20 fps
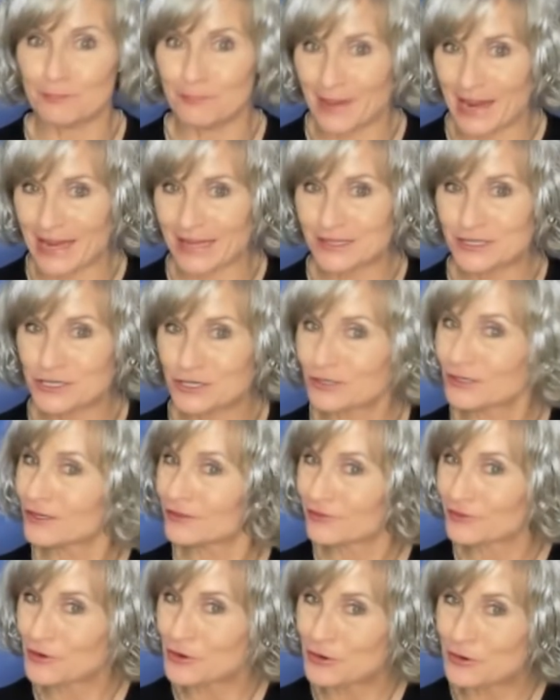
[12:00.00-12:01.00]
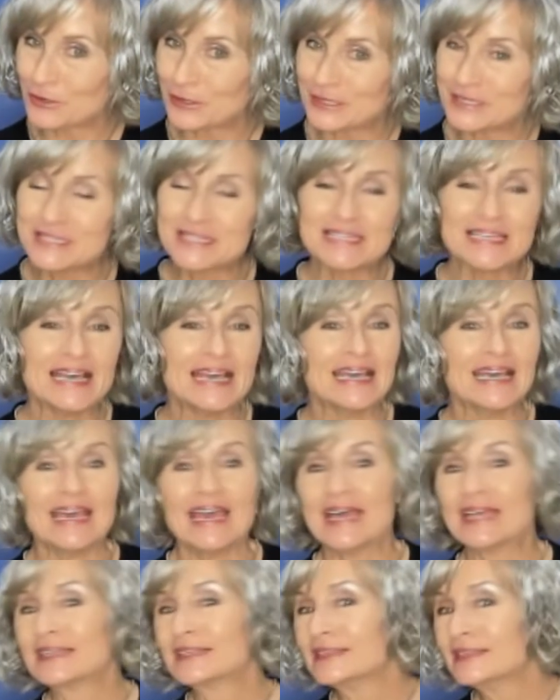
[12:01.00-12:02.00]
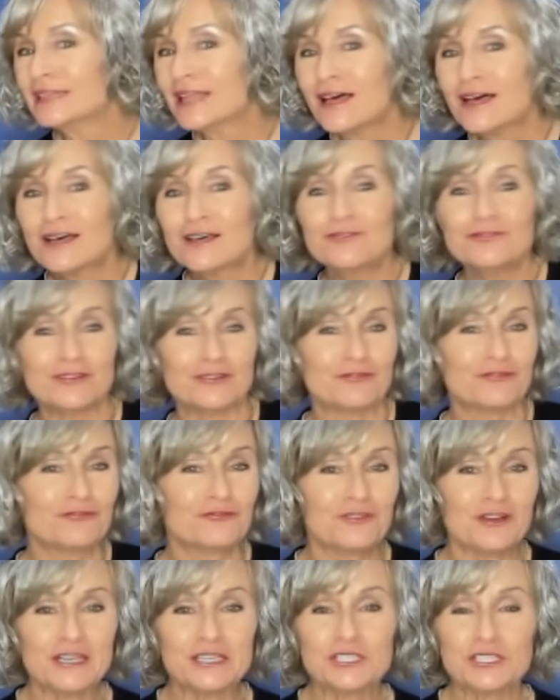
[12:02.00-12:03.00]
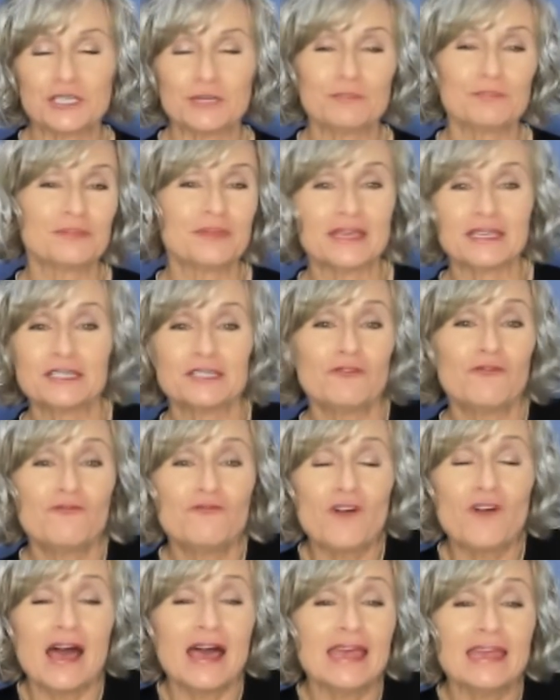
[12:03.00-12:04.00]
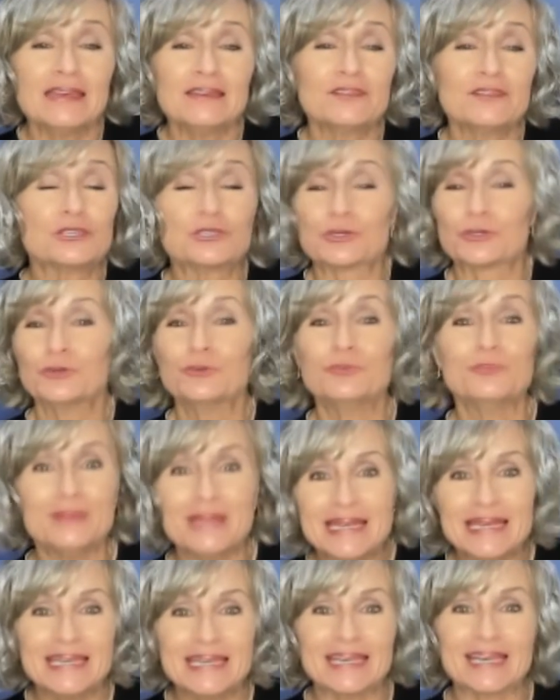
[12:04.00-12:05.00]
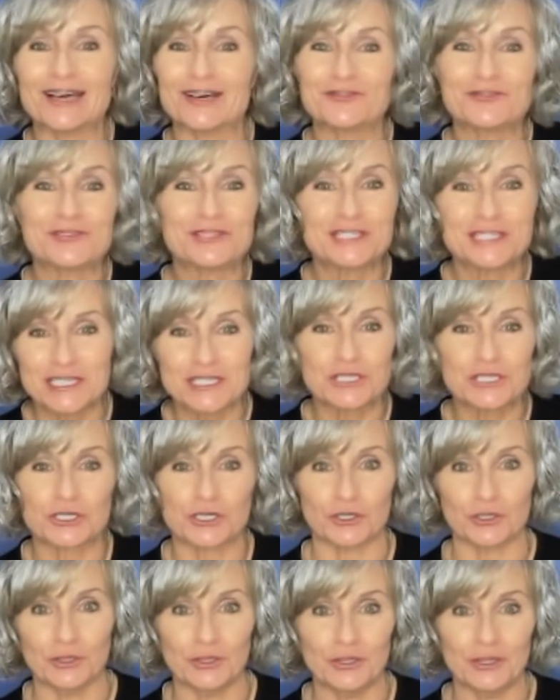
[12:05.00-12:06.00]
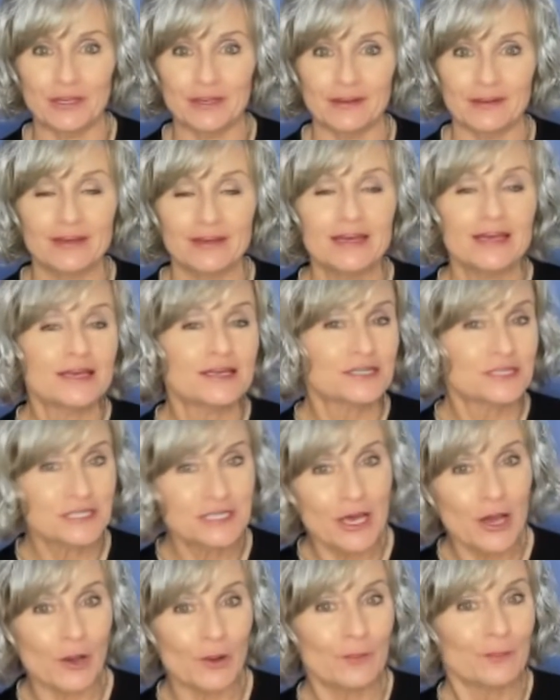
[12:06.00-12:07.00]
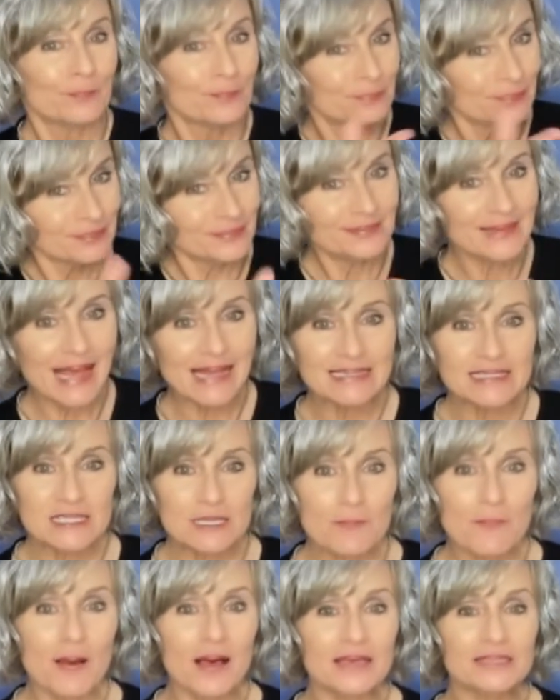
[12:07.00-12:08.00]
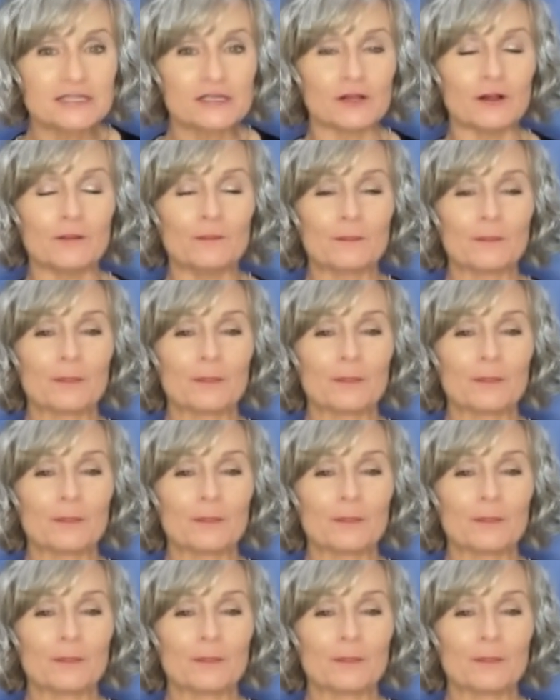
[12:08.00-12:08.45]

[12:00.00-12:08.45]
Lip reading: banter, of course, and love and friendship that defined the true meaning of sisterhood. So, that's the puzzle.